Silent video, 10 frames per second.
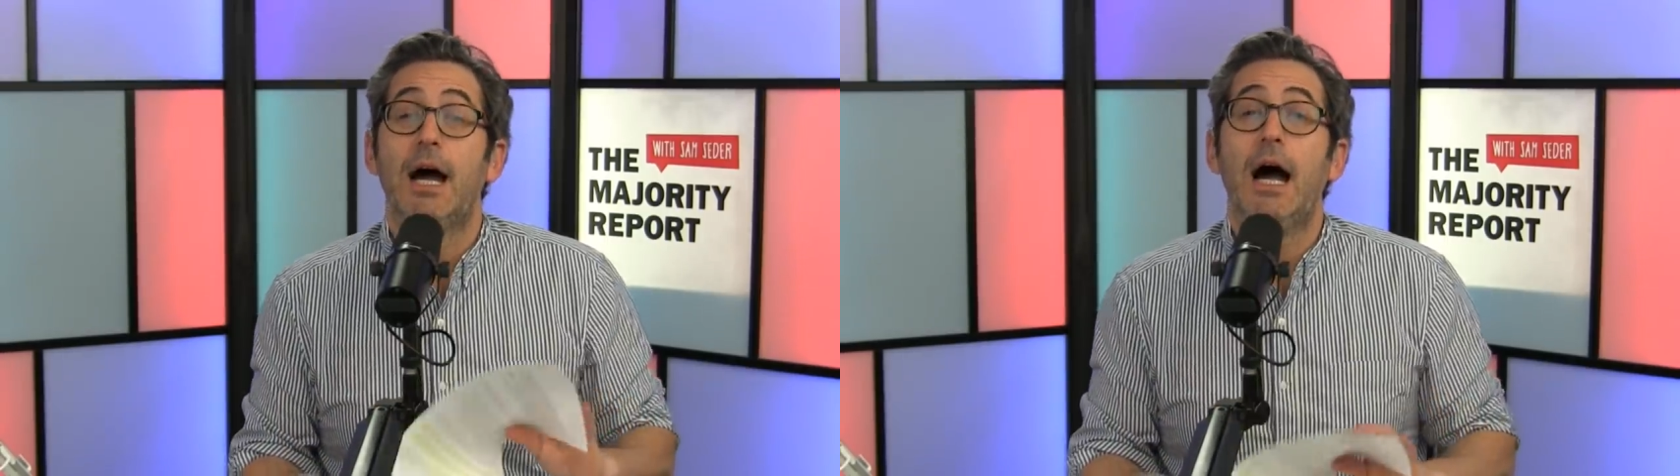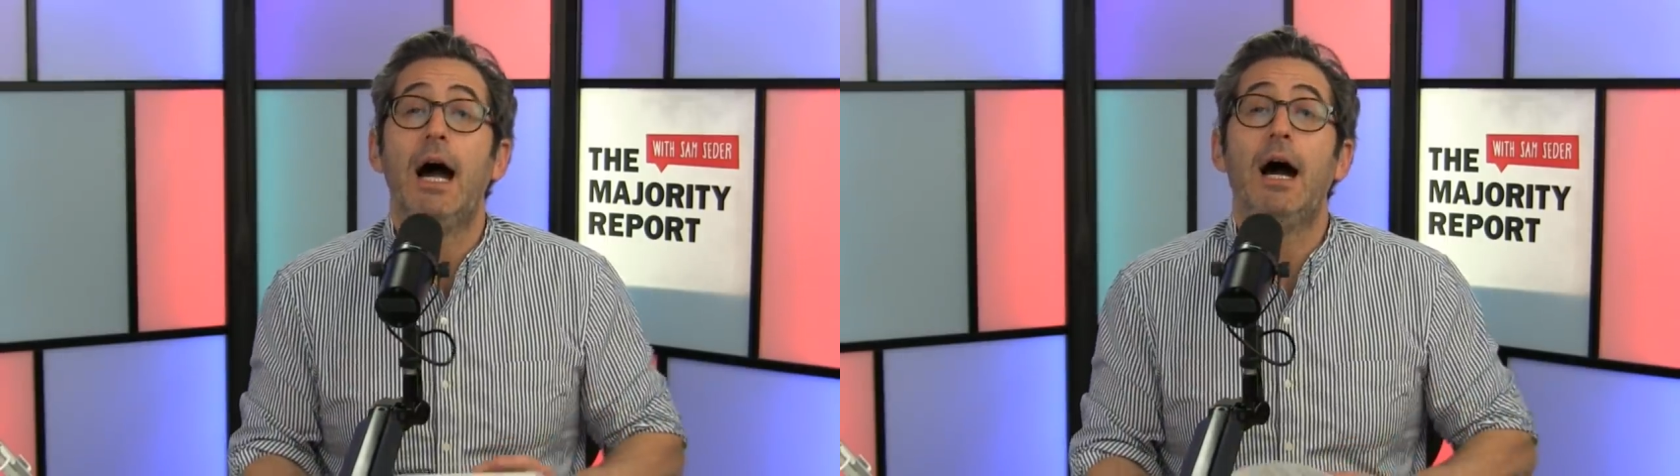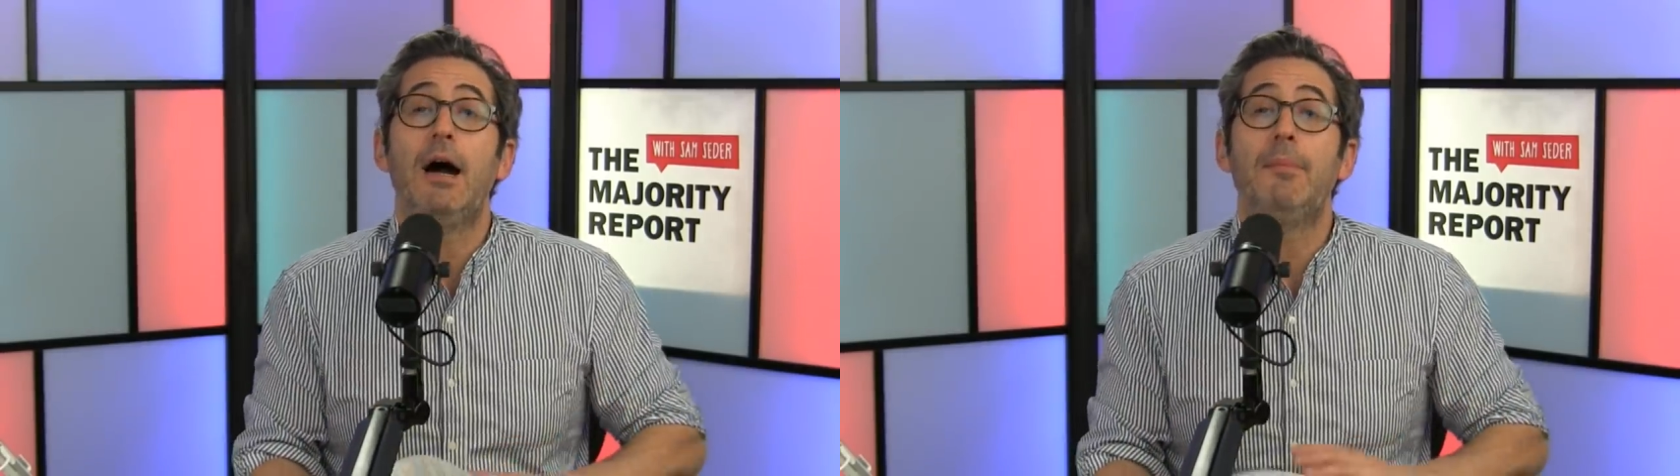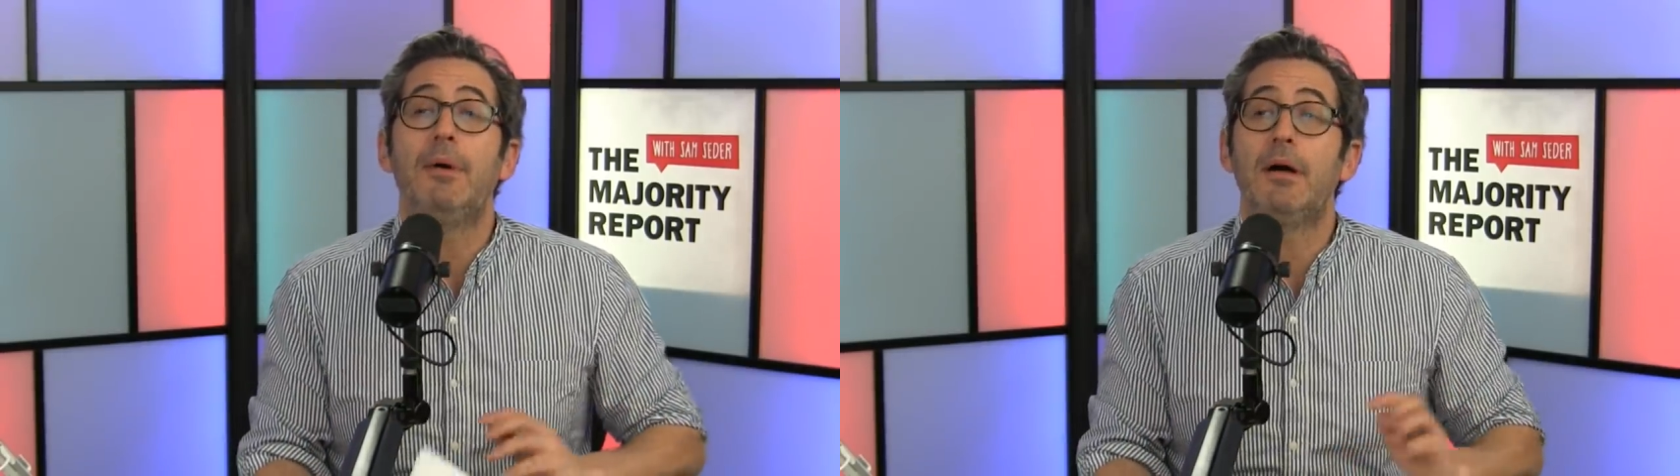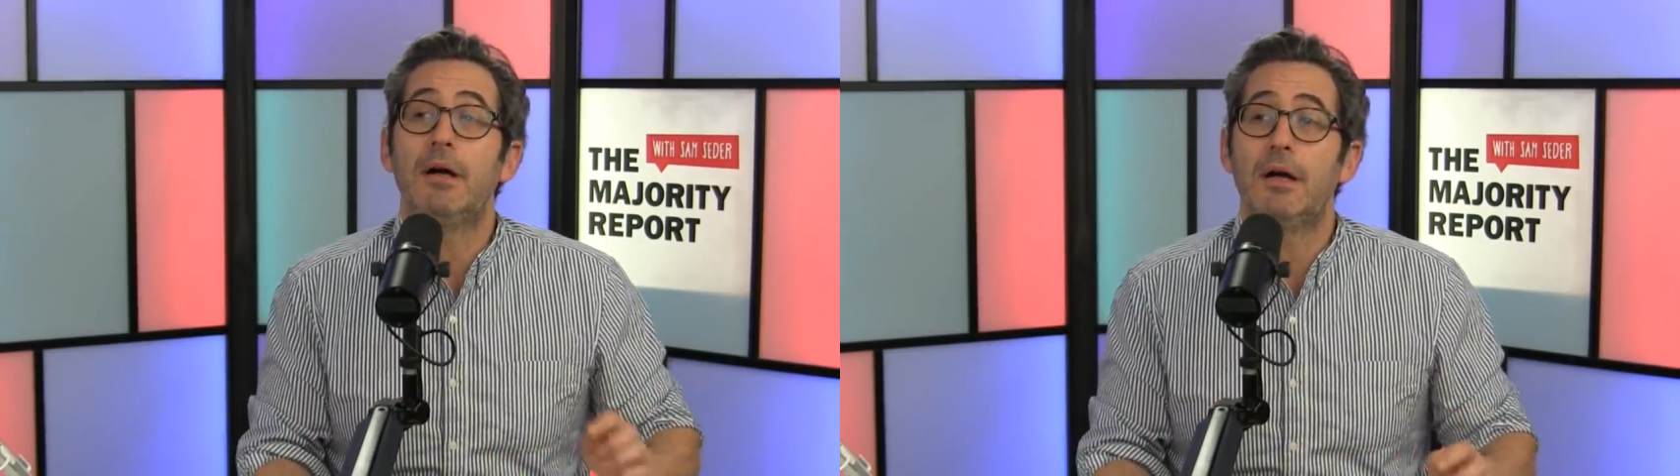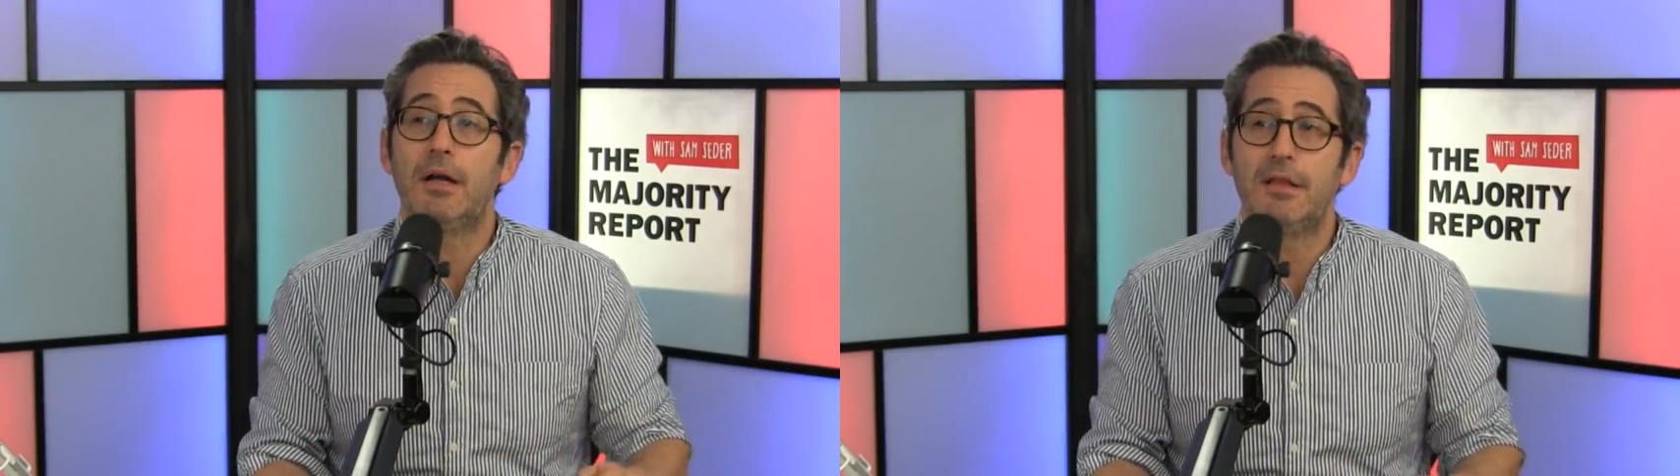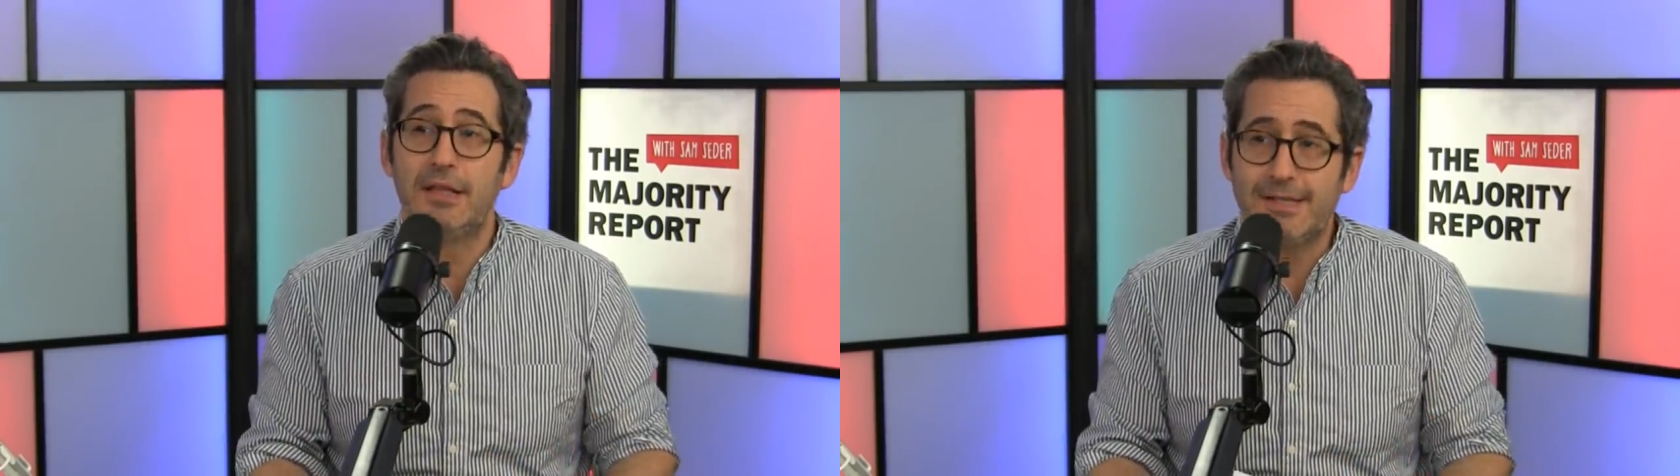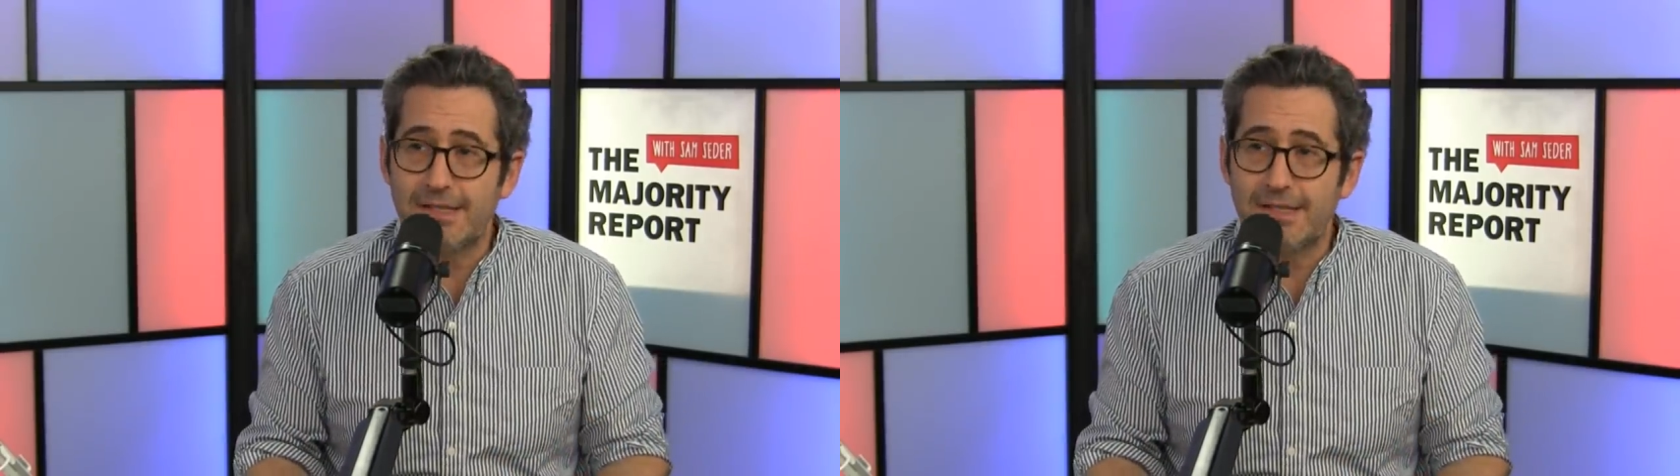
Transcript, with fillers: Um, this